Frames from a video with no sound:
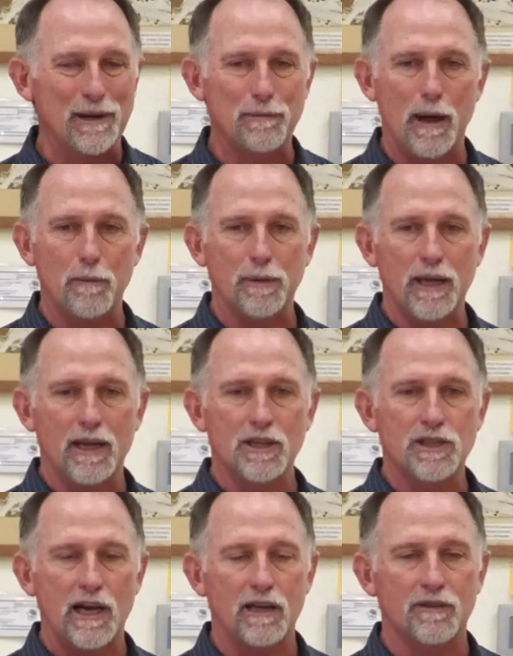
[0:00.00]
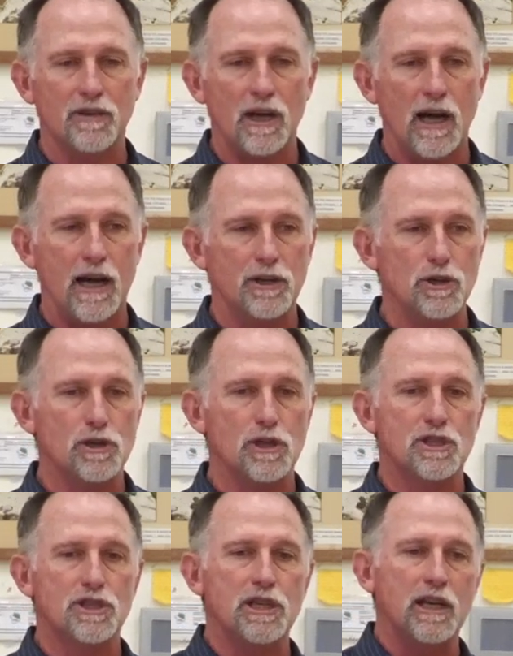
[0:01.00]
about being a child of God, you
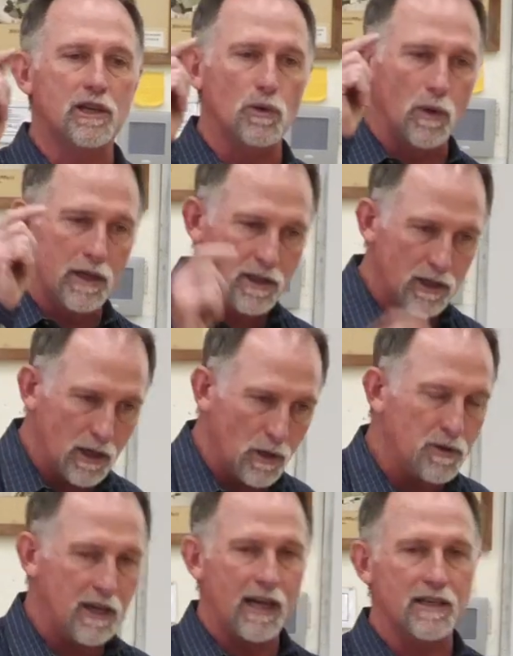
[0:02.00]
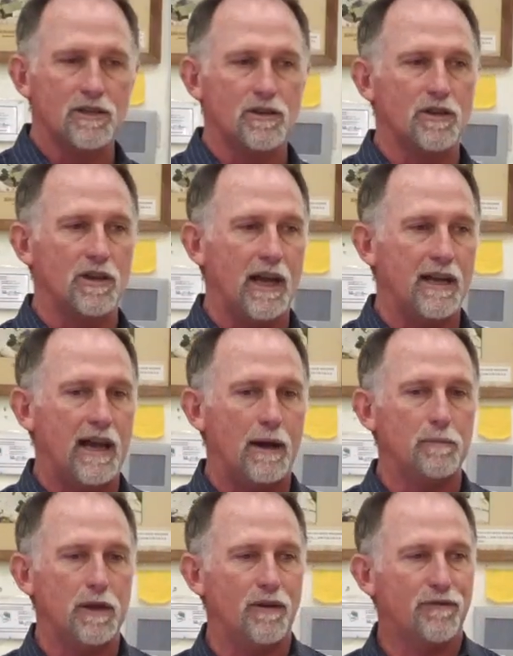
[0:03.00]
should seek to want to know the answer to that,
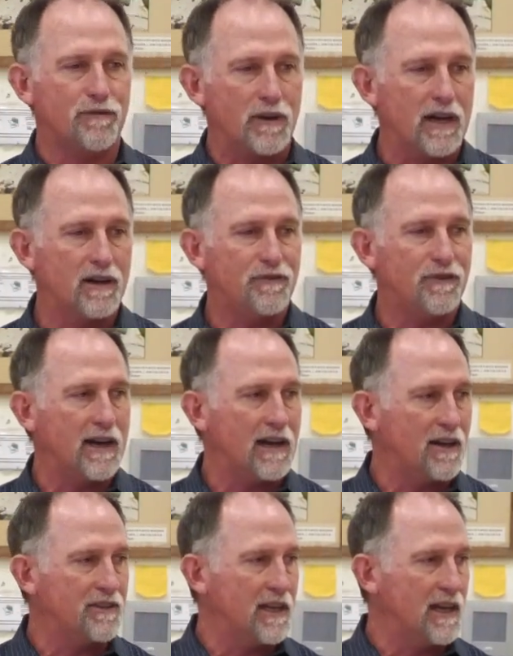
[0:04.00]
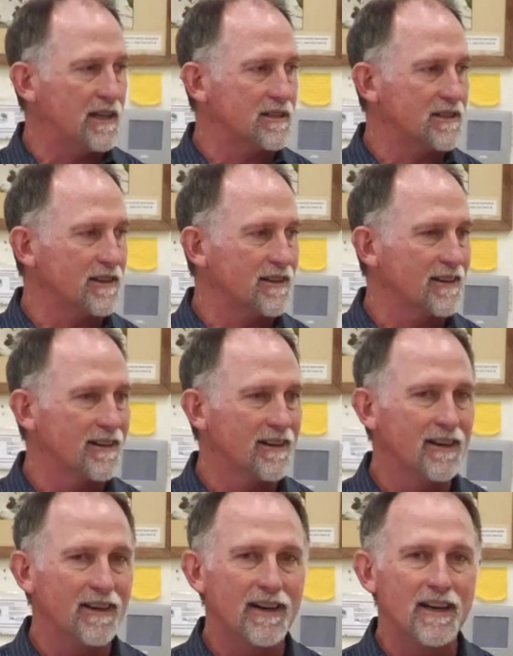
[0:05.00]
not be afraid to find out the answer.
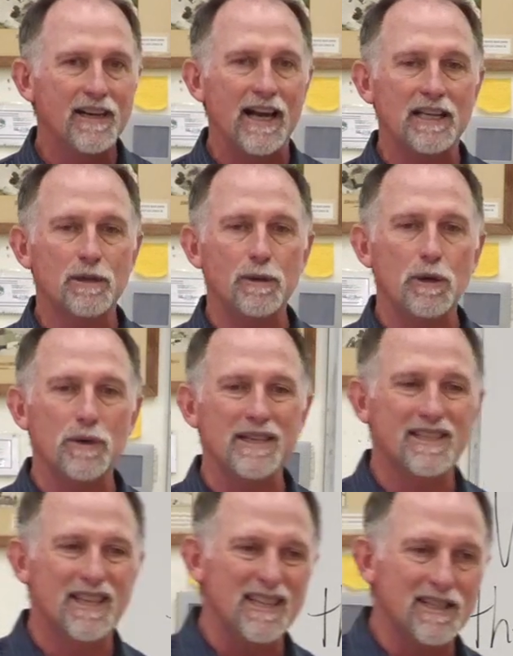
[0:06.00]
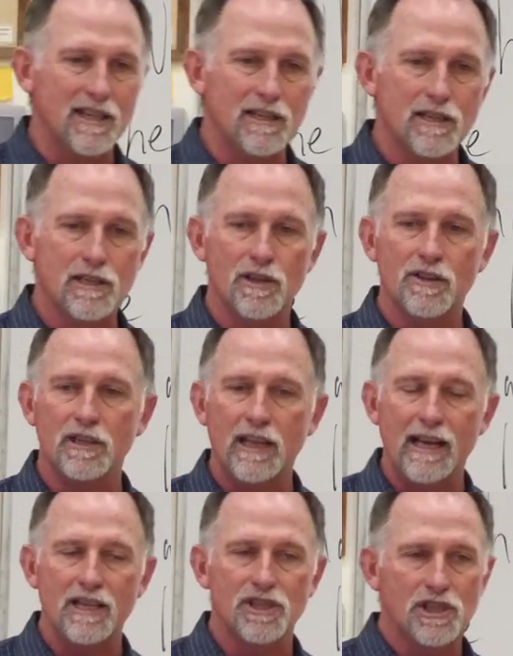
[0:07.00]
Not to be resistant to the
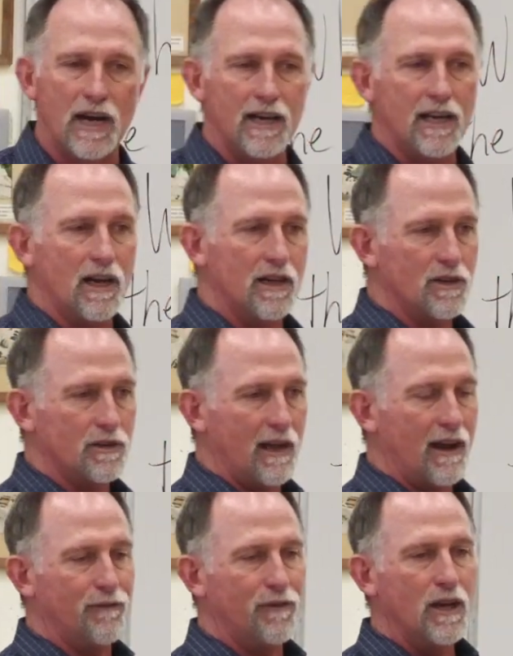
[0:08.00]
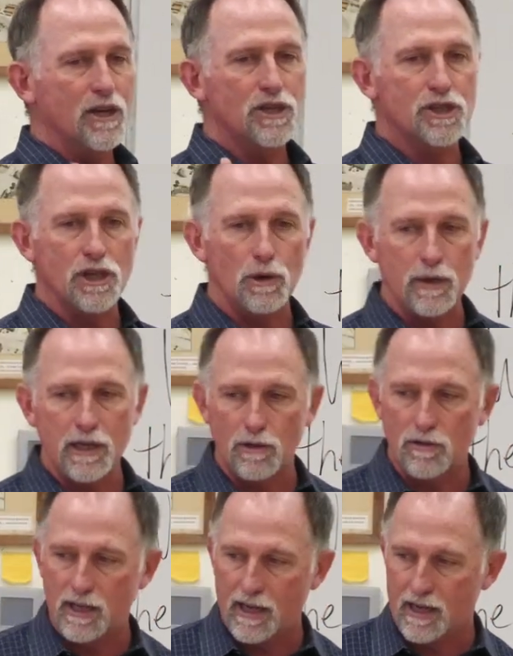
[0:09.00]
light shining on your life, showing
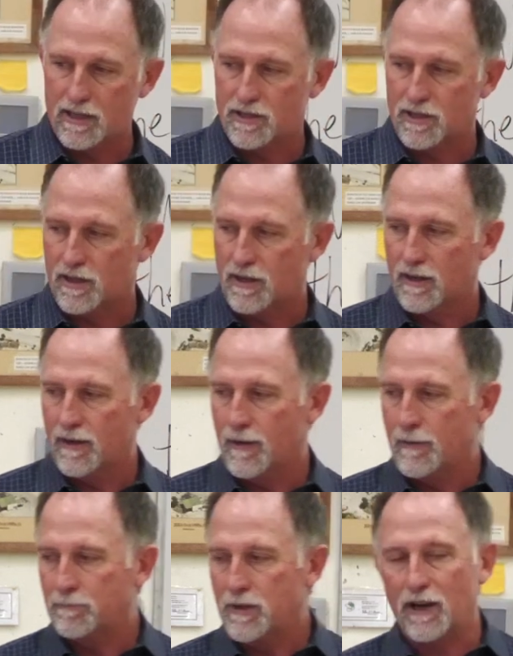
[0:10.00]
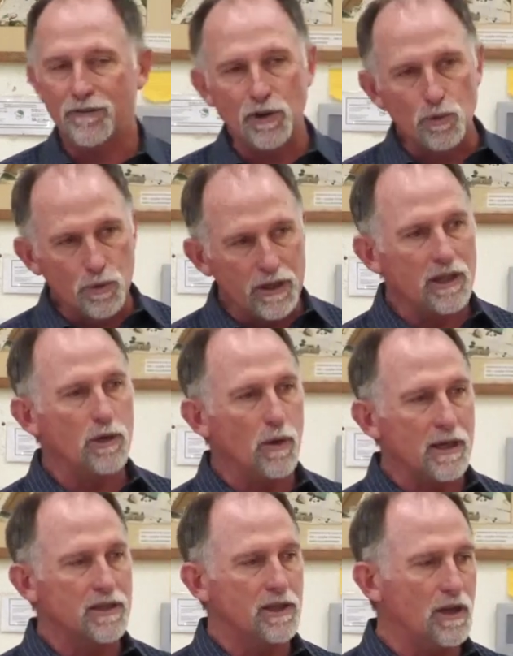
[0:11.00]
you the answer. And if you really
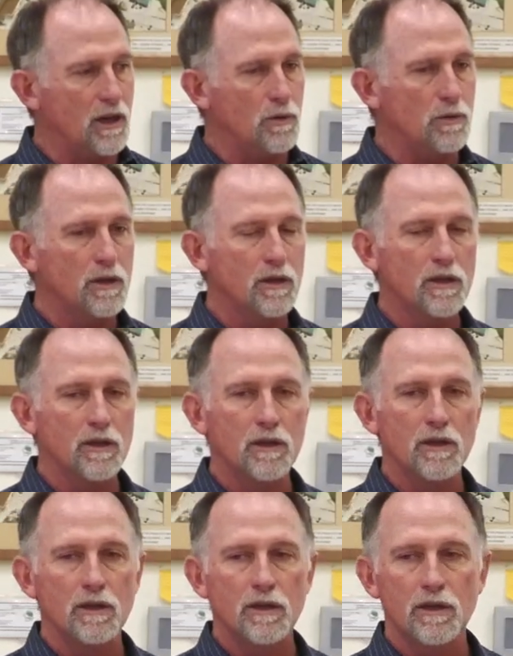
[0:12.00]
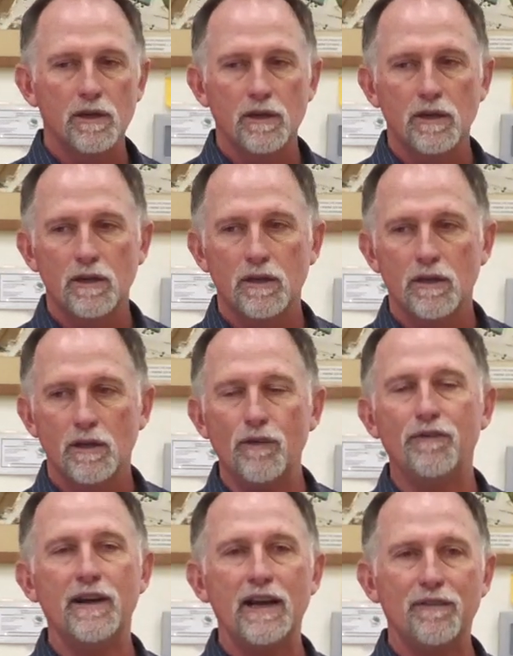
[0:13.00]
want to know, go
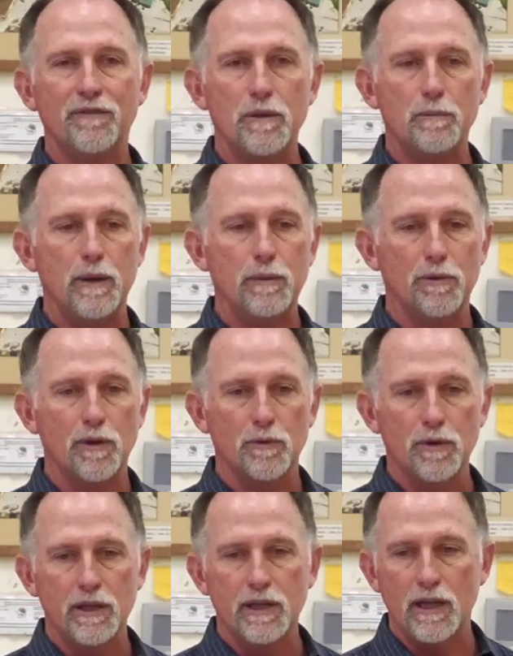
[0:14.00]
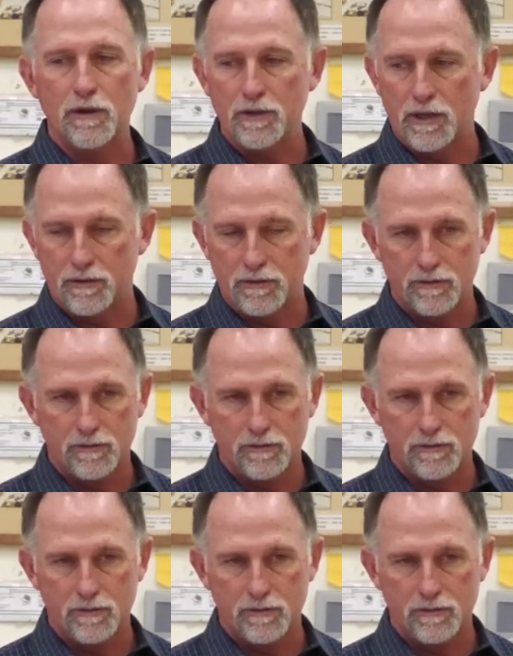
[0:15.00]
find out from the people that really know you.